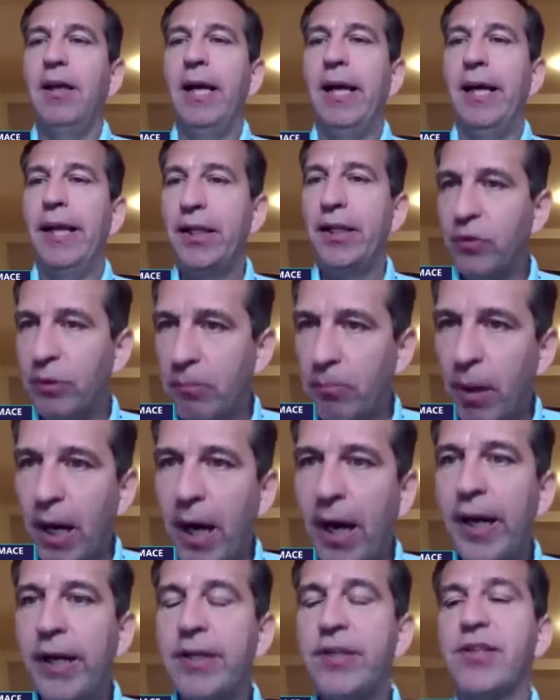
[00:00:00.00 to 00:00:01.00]
electric
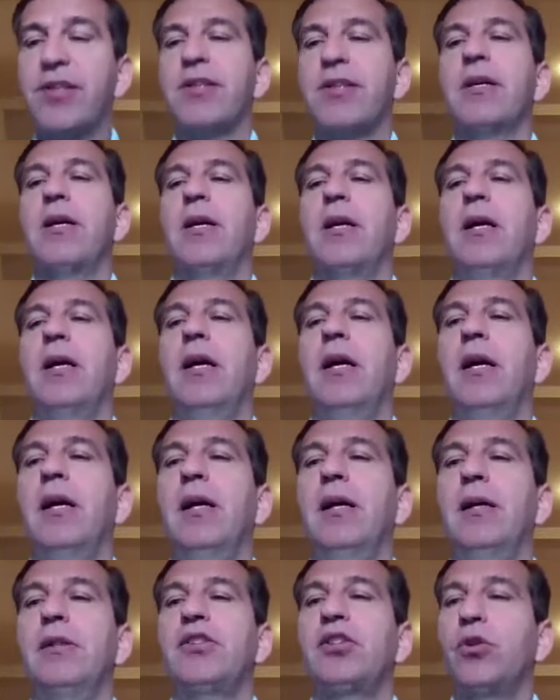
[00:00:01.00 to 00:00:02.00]
bikes,
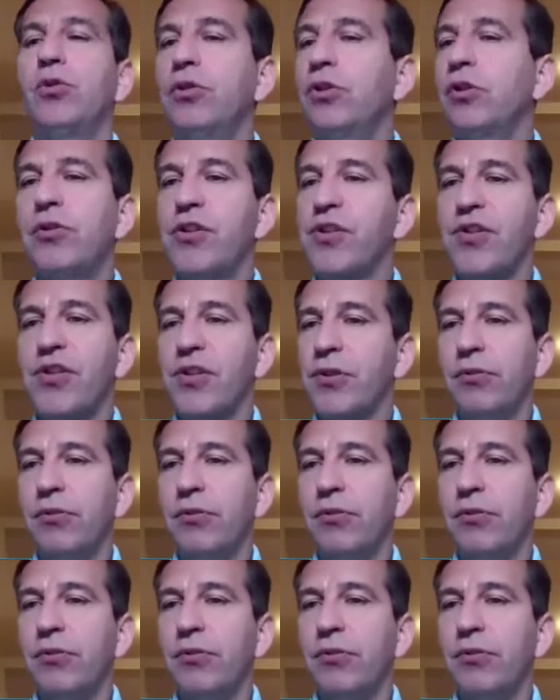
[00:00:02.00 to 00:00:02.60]
uh, scooters.